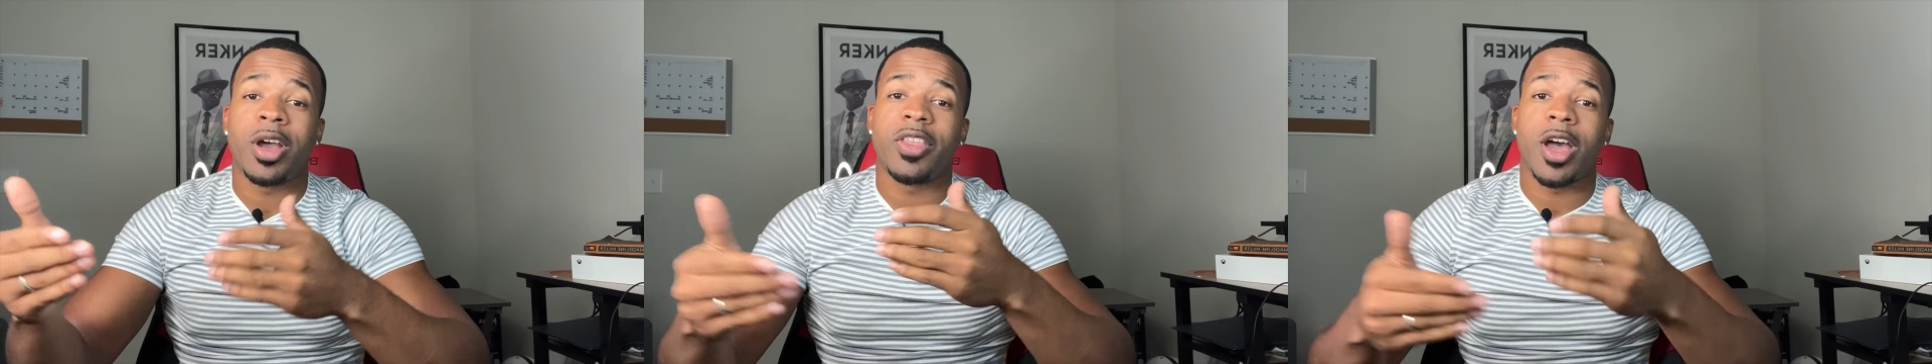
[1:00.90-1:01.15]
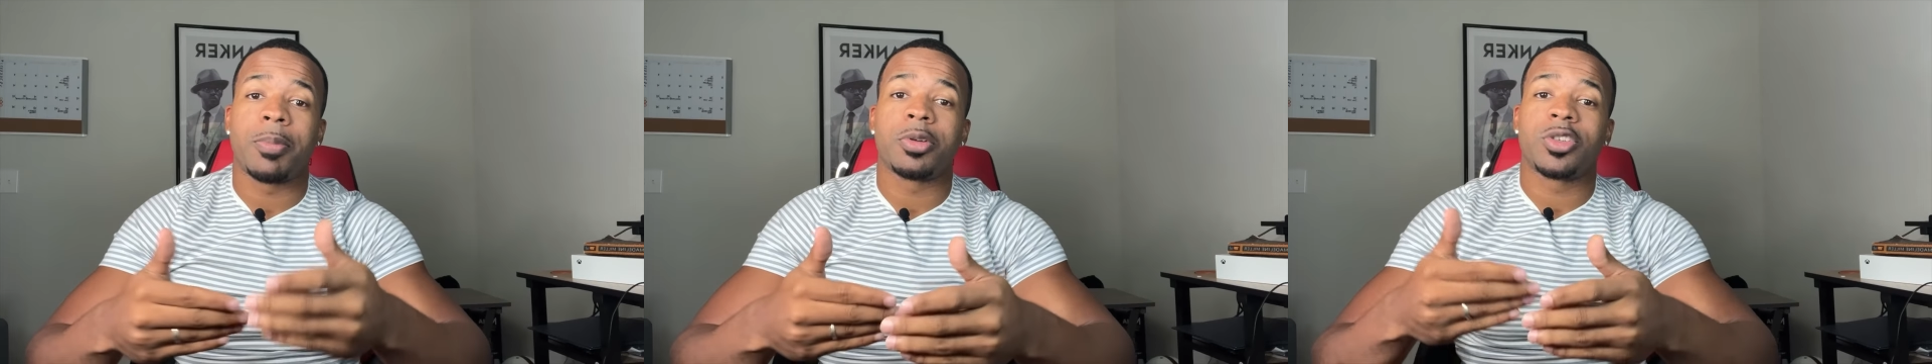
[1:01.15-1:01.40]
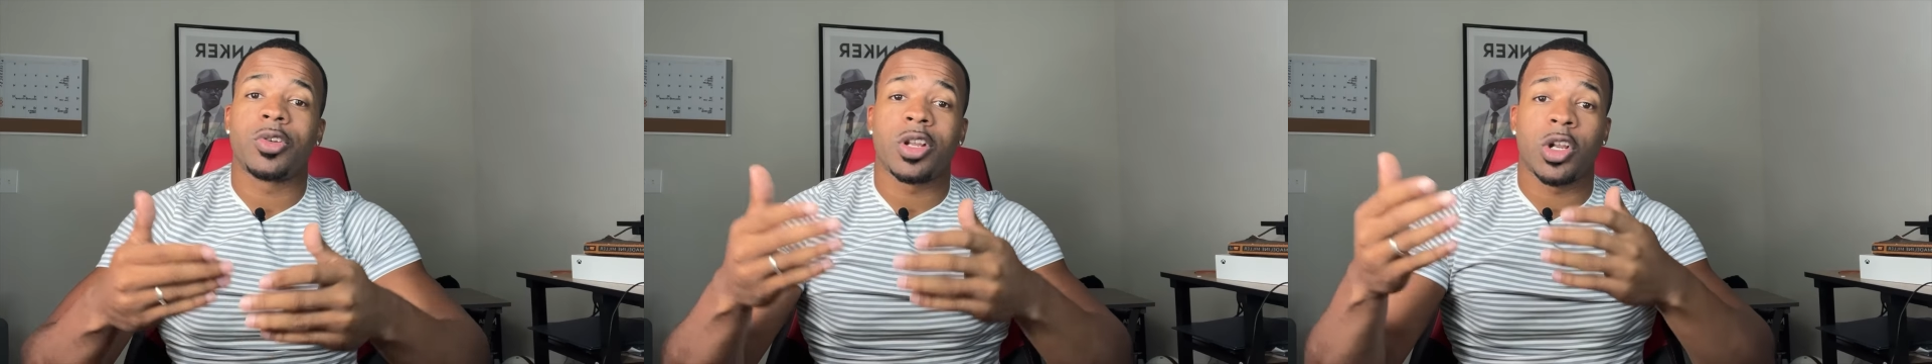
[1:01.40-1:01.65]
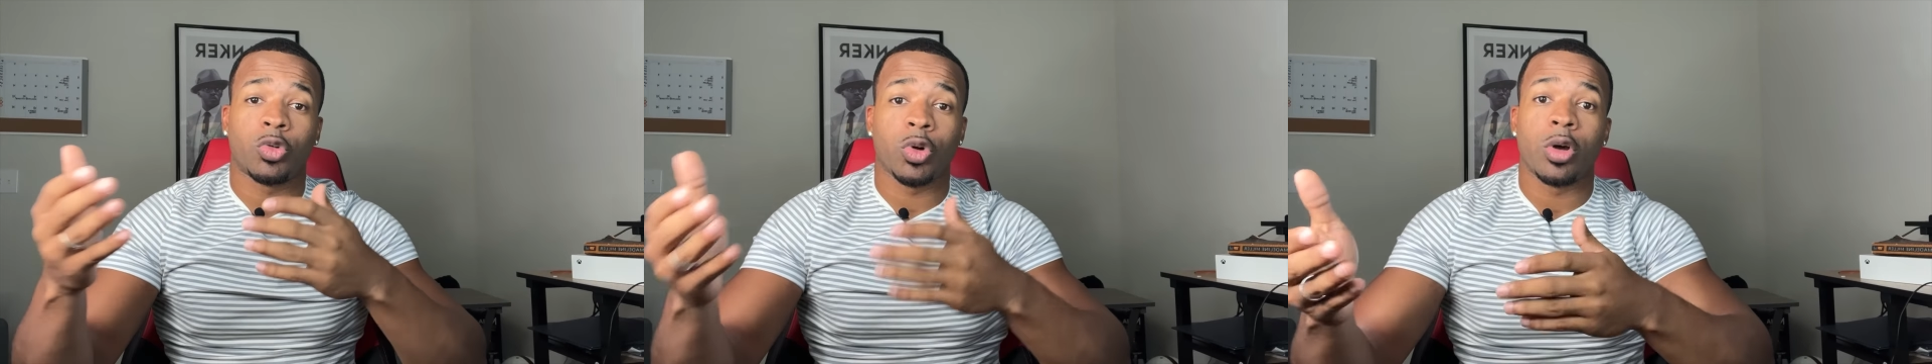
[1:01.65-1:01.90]
had the opportunity
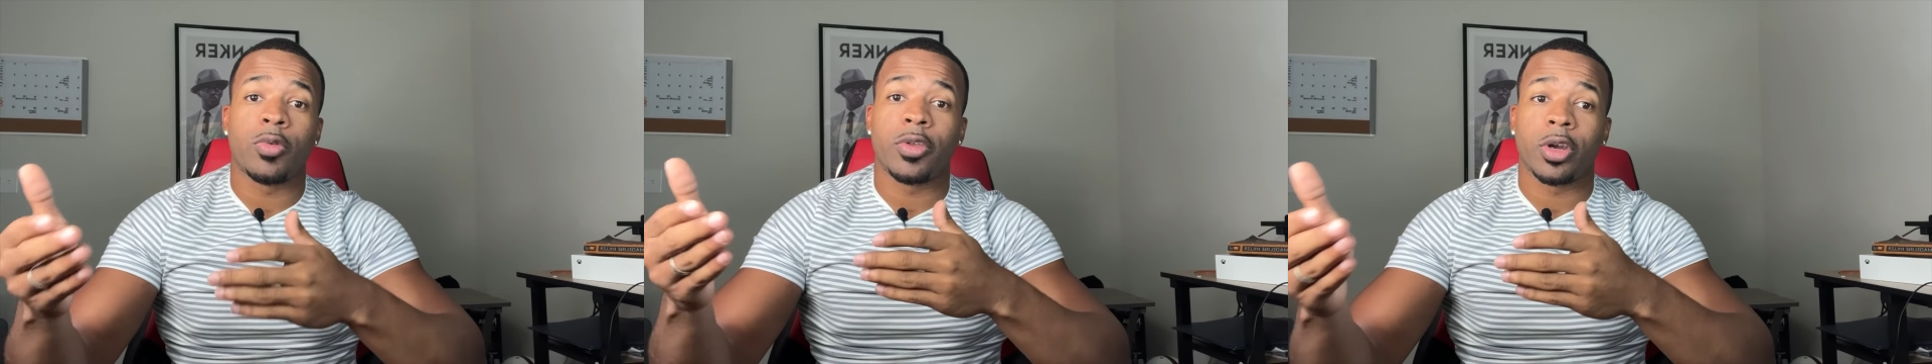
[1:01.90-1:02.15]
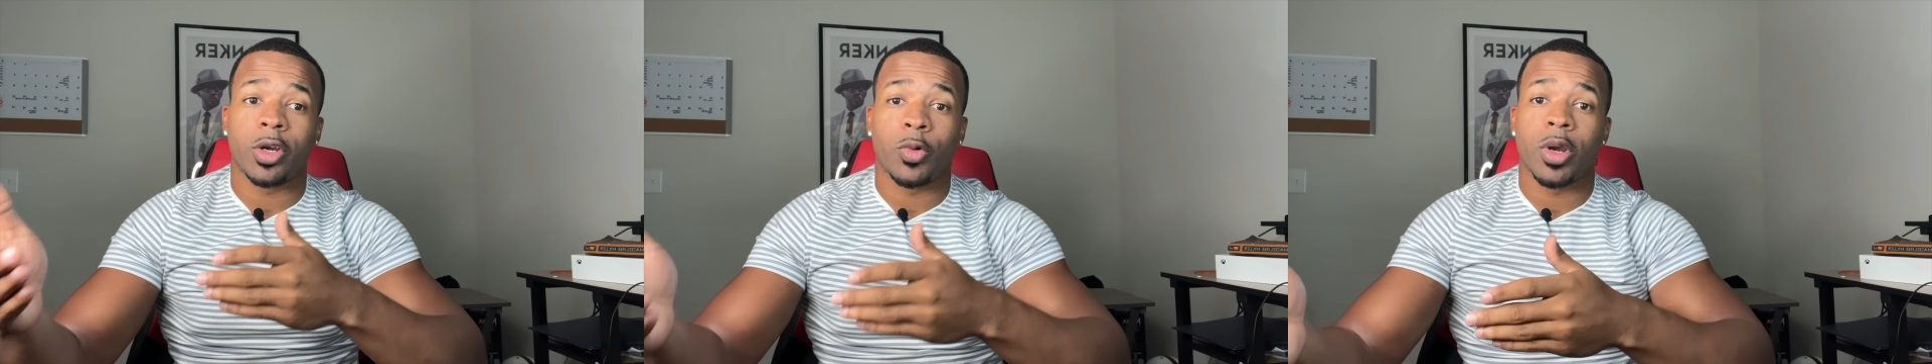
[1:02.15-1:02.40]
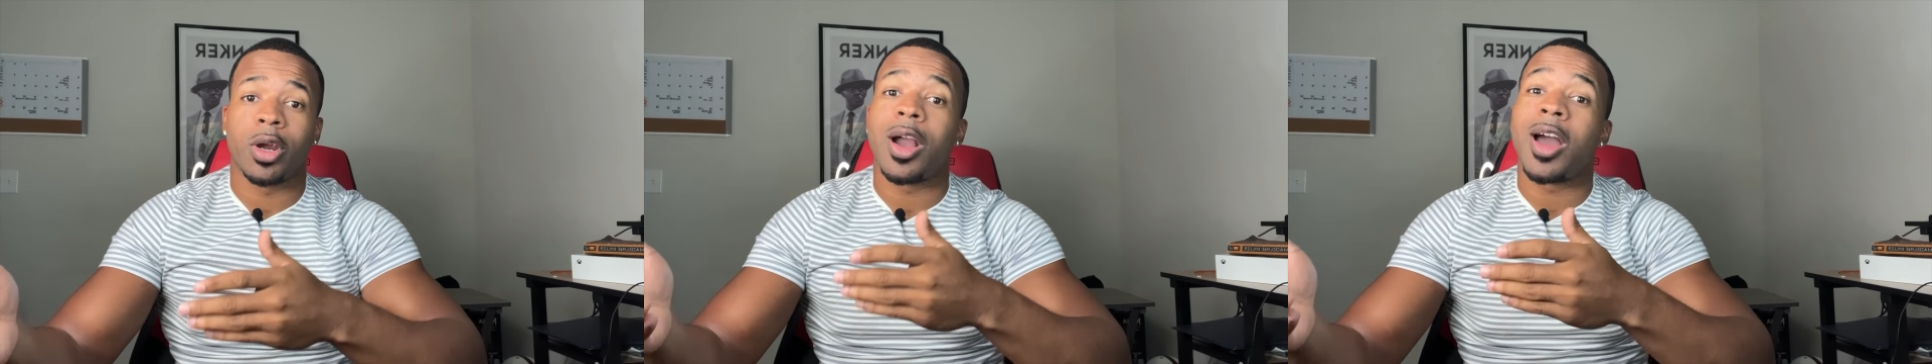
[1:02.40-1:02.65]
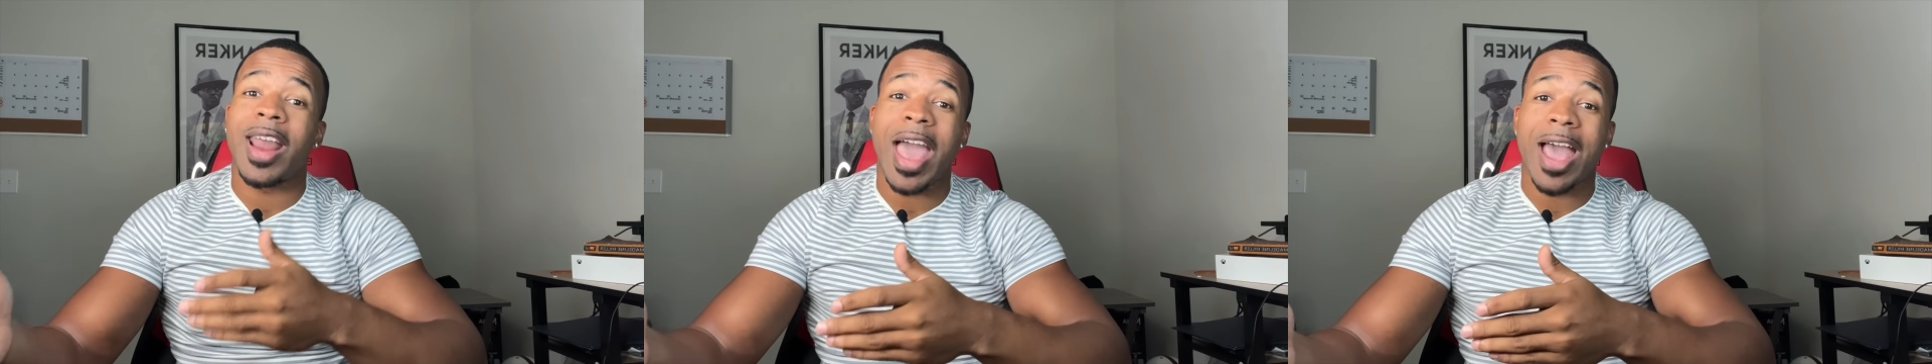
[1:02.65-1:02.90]
to grow their career
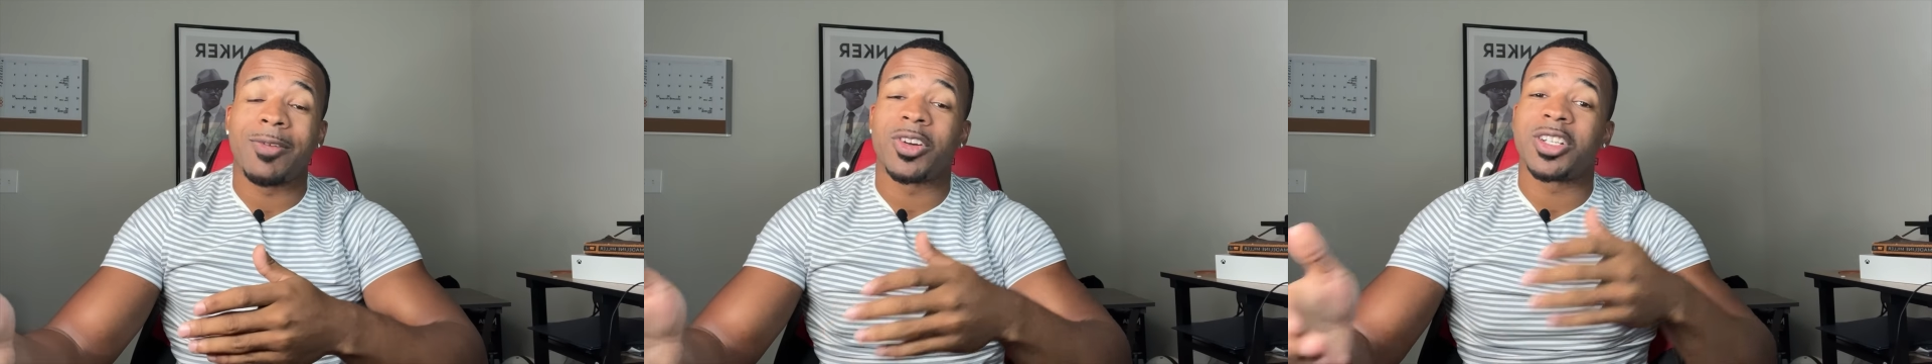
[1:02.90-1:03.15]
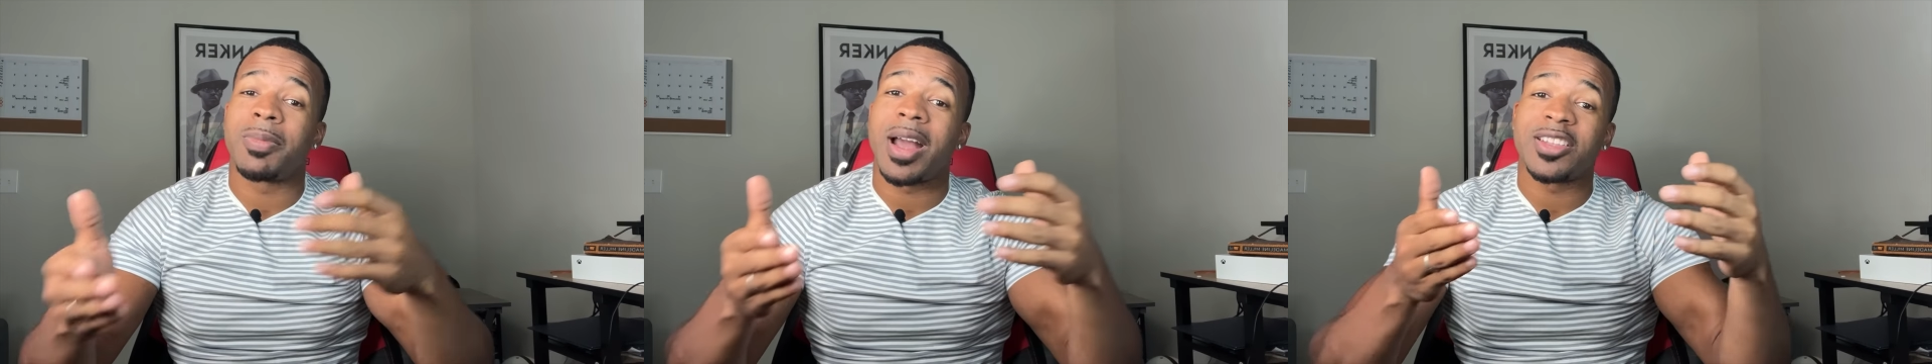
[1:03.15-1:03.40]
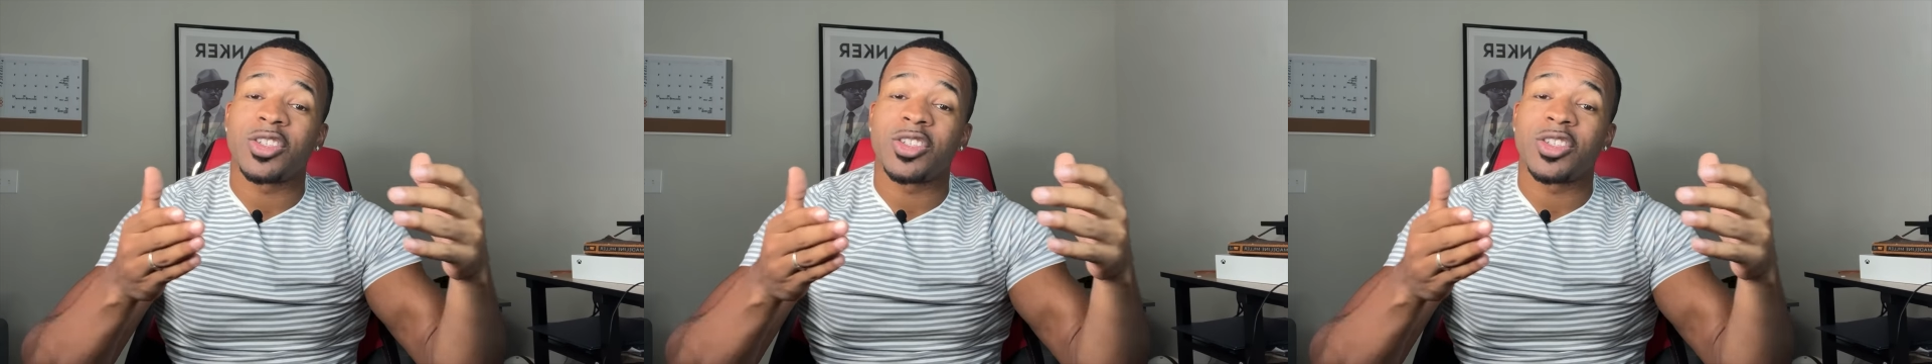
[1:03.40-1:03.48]
on average by